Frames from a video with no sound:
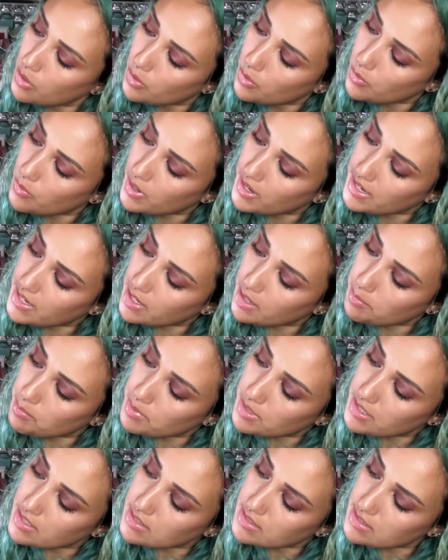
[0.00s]
right here,
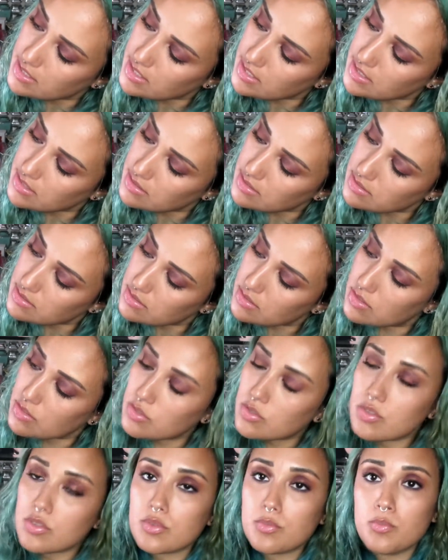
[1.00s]
but it leans
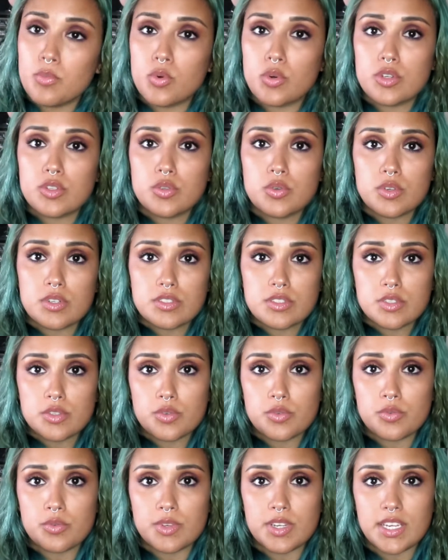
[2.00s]
more towards a
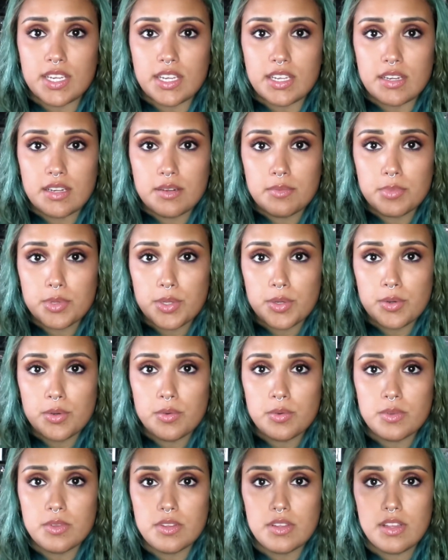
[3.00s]
green blue.